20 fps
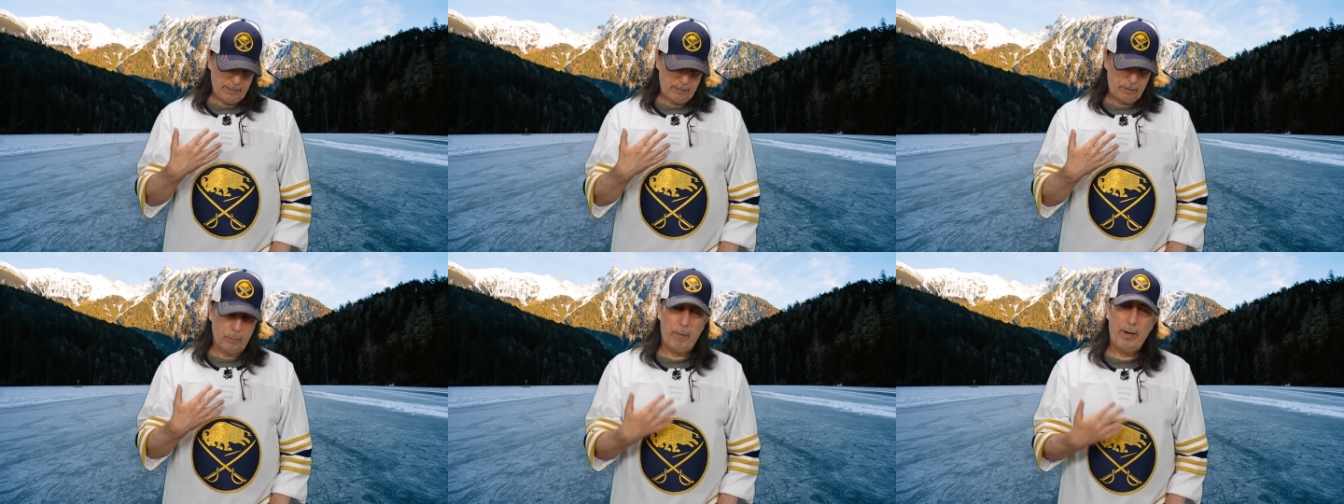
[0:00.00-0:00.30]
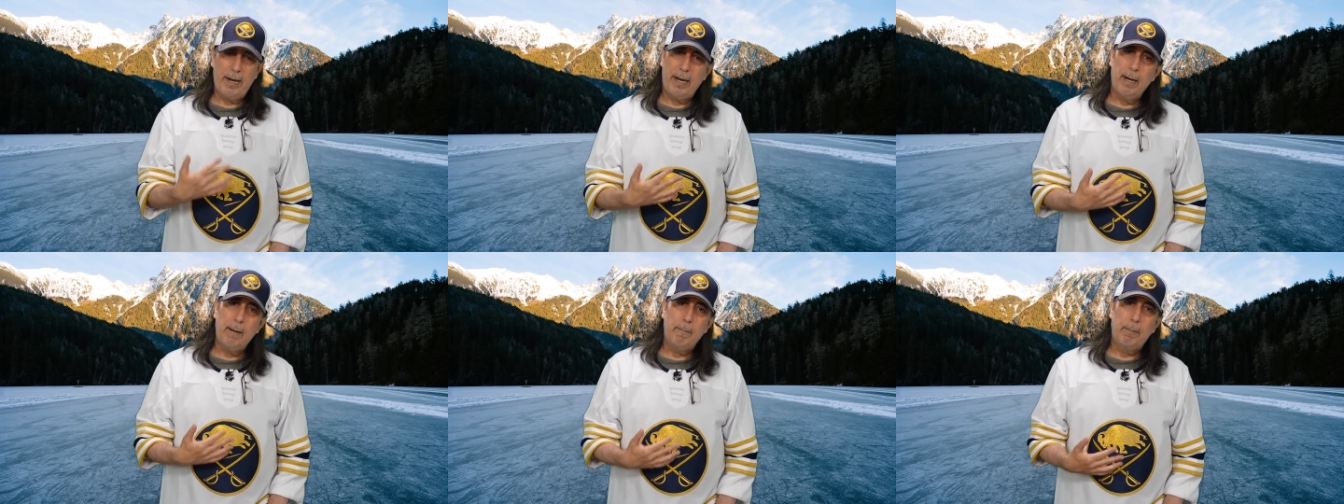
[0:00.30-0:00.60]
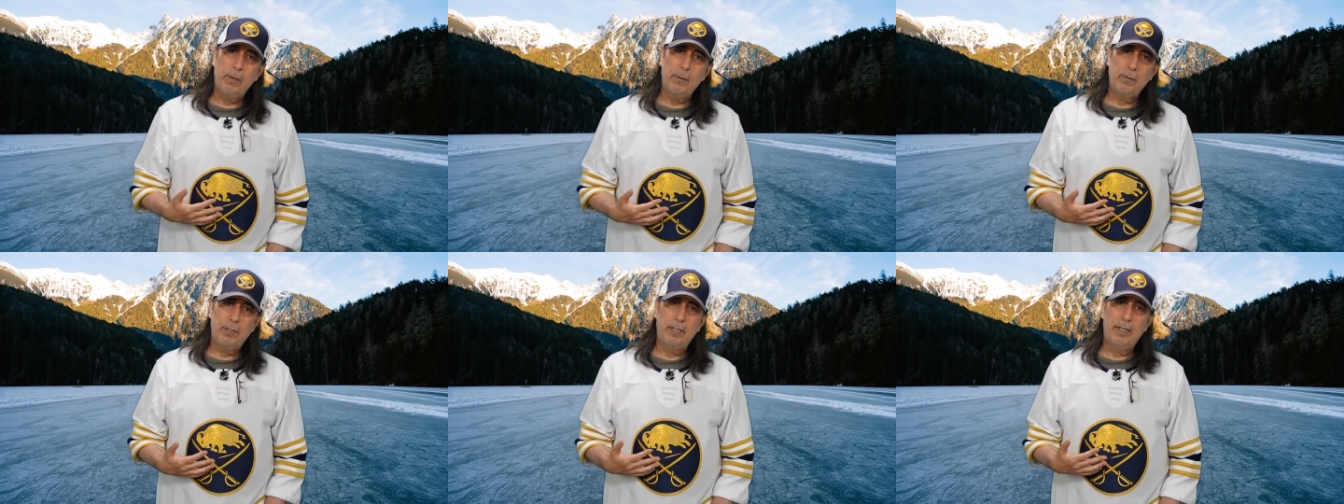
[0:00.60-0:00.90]
the way I
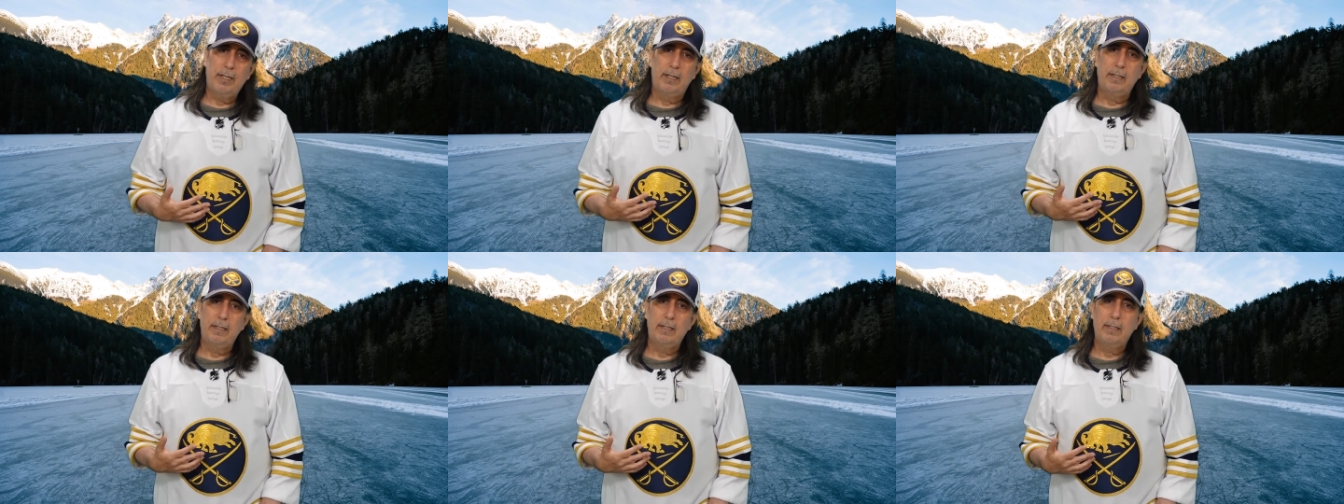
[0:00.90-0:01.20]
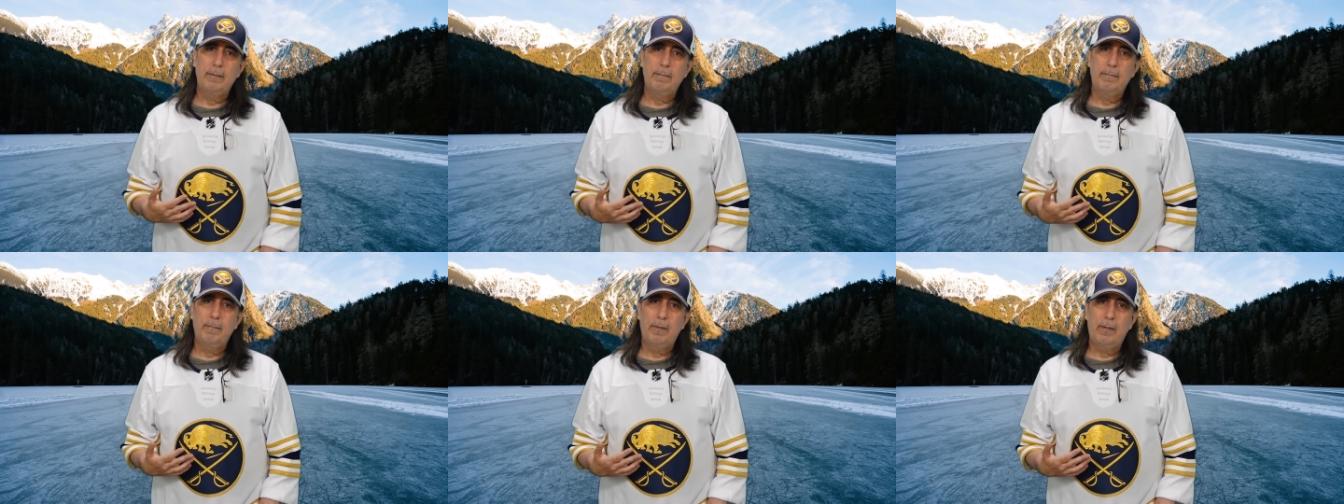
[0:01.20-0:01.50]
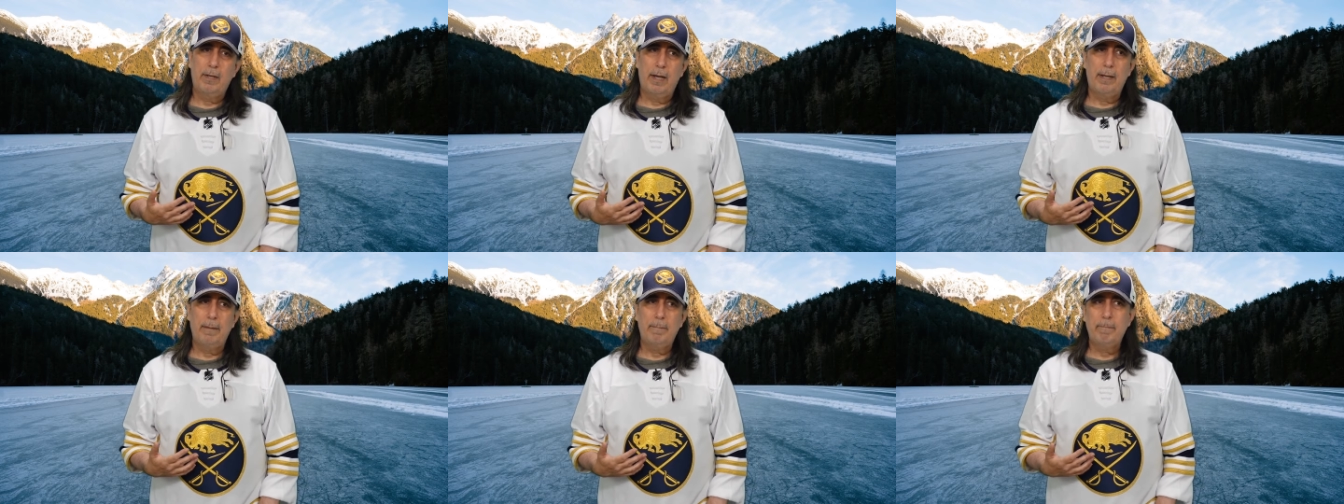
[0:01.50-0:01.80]
approach things,
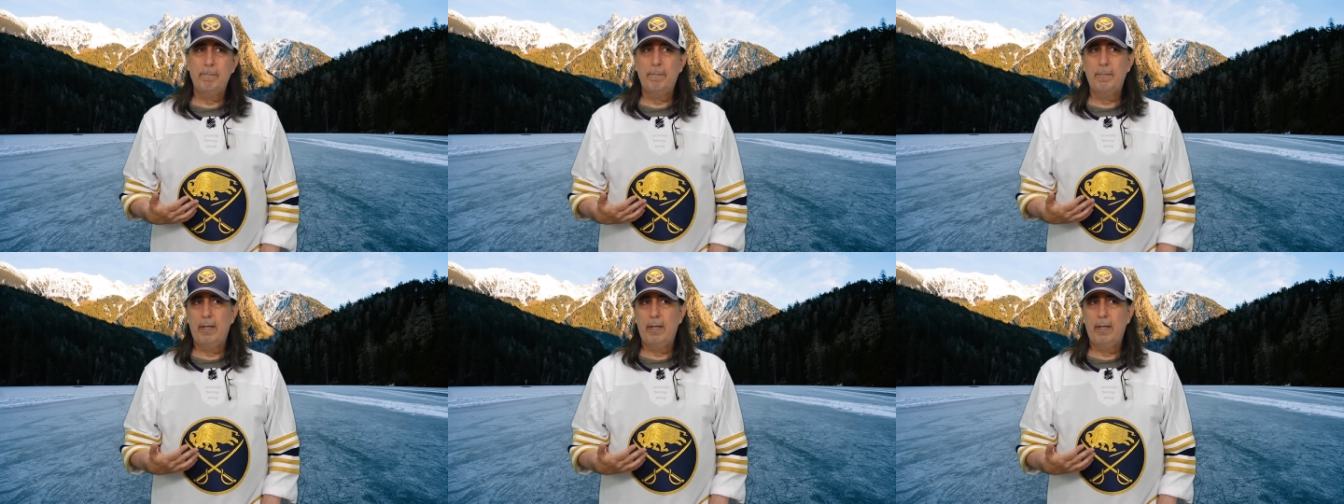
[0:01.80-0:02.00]
okay?